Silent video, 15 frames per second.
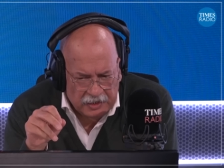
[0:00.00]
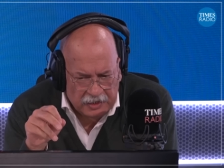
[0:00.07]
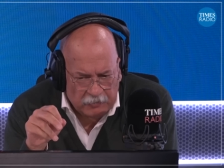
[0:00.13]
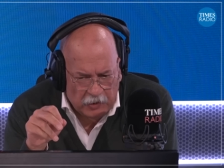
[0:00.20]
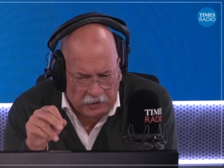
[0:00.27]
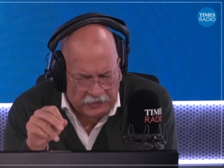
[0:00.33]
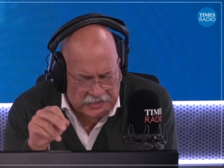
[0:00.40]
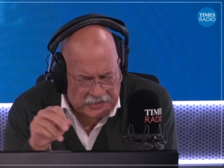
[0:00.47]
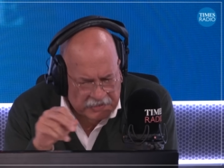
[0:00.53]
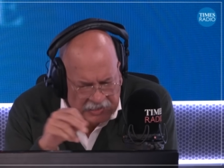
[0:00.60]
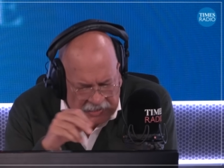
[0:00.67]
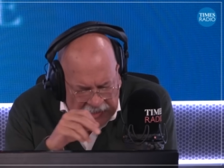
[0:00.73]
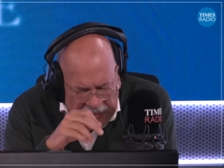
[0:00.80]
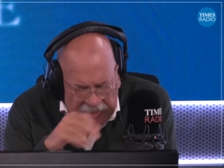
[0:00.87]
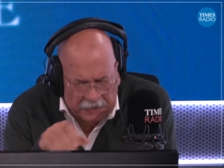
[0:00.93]
well, there's a,
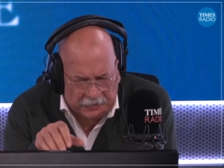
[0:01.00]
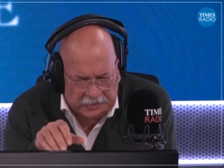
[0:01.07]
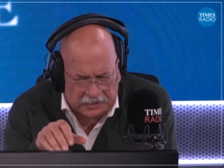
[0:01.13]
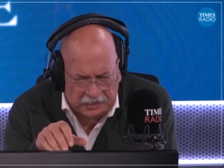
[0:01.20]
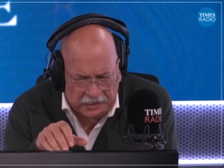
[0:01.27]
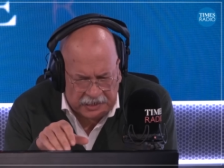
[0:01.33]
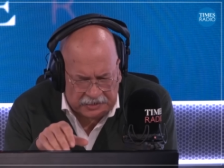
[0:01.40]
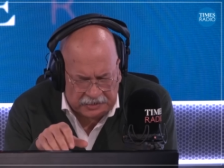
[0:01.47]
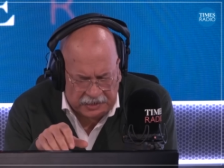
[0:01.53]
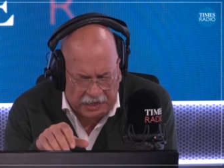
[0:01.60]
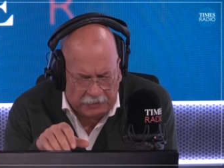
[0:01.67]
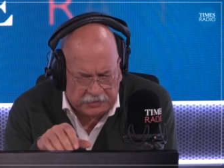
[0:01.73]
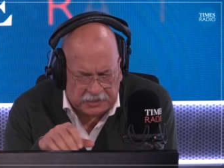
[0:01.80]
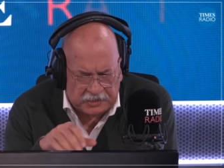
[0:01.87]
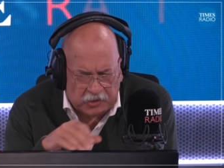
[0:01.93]
there's a clip, isn't, isn't
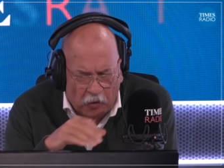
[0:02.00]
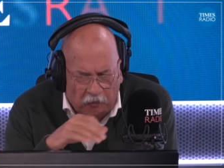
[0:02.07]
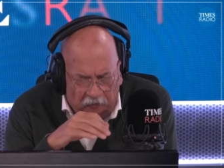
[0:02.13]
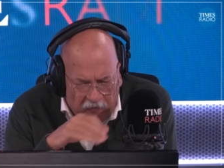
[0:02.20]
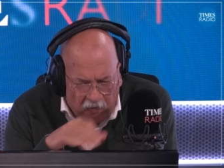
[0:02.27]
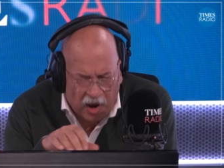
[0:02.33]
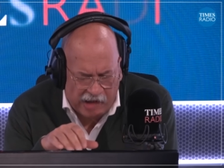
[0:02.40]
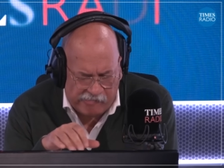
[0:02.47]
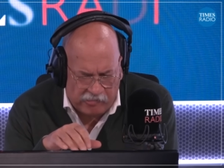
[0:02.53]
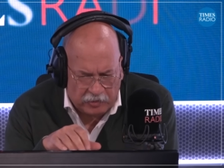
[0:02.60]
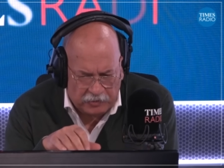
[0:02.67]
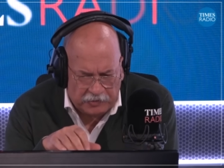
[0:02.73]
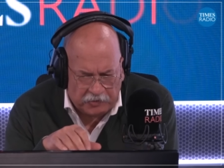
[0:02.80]
there, which has gone viral.